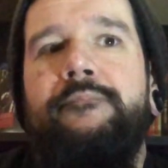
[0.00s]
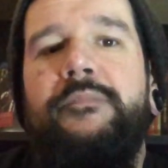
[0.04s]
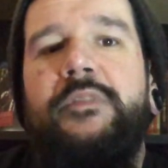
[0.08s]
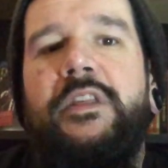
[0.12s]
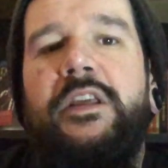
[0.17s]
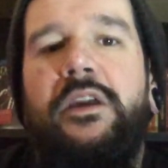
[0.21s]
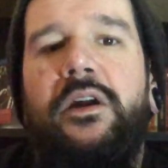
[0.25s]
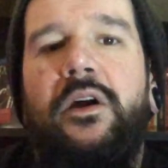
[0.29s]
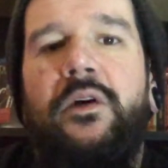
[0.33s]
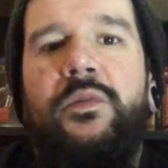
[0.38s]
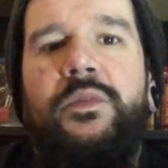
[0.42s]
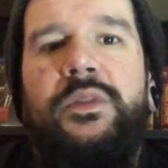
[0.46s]

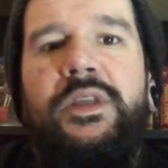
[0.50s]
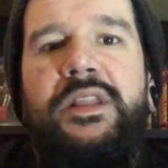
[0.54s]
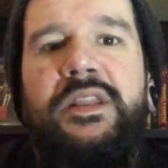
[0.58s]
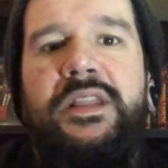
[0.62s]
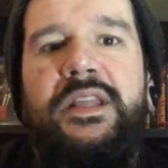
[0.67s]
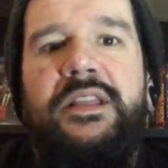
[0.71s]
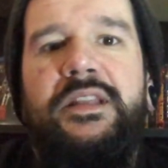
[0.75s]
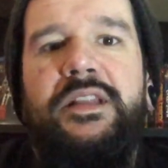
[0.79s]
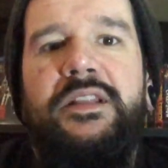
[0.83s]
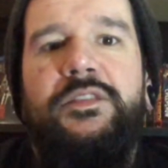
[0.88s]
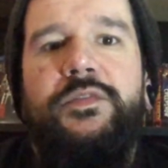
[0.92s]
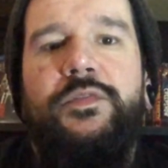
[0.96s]
The only
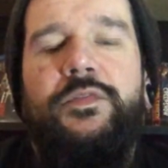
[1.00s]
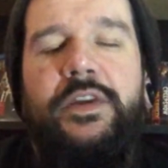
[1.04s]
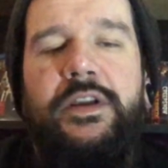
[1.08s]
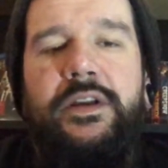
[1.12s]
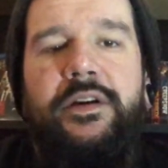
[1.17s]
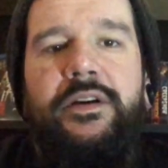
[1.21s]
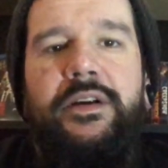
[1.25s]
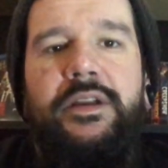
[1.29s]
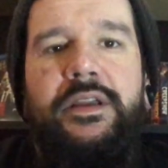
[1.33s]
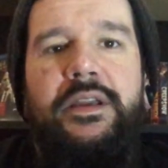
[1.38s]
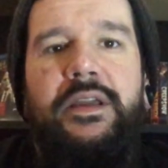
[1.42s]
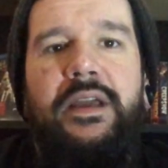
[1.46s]
thing that's
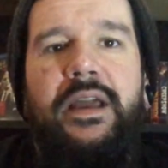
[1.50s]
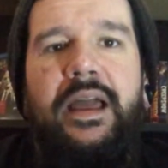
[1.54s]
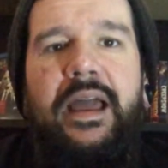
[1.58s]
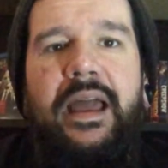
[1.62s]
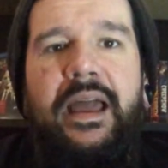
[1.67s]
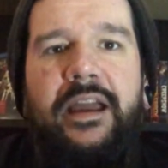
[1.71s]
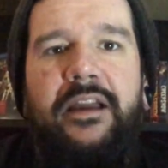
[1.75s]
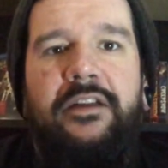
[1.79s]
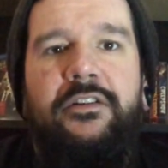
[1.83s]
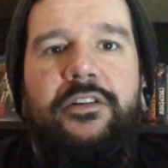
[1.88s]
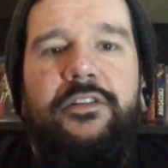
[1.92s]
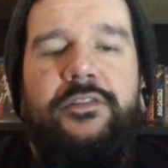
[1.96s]
very
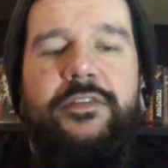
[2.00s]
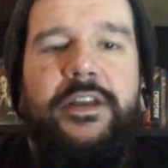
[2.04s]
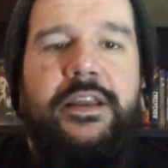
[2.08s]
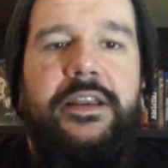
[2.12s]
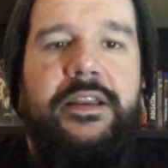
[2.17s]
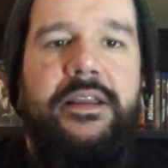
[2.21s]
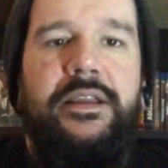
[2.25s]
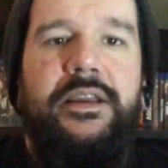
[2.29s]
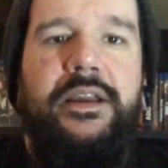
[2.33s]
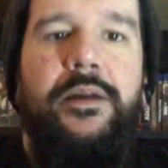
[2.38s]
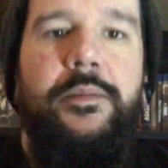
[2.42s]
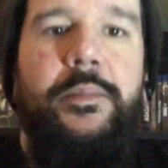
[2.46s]

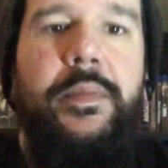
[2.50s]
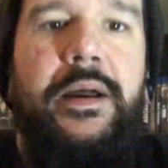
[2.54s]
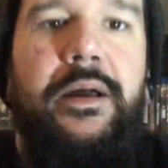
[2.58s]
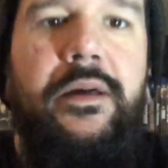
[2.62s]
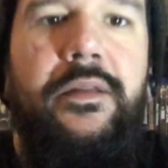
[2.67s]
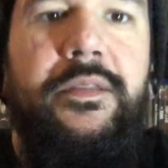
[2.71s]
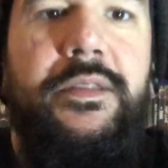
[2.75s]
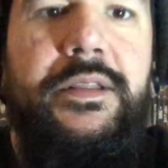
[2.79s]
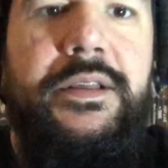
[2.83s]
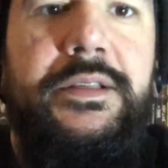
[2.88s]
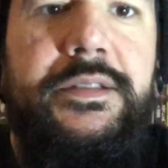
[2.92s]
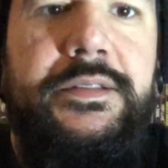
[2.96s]
aggravating
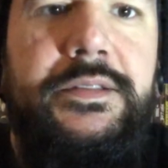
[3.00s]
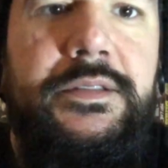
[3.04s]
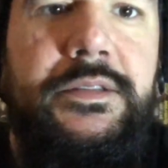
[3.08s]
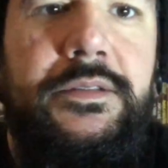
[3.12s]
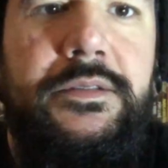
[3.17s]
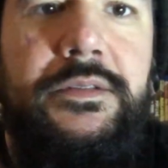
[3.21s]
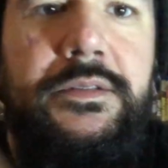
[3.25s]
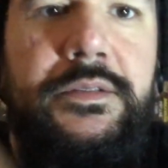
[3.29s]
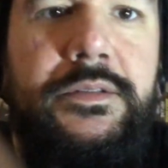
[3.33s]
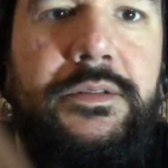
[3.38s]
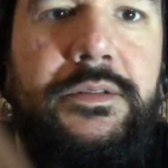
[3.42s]
about this,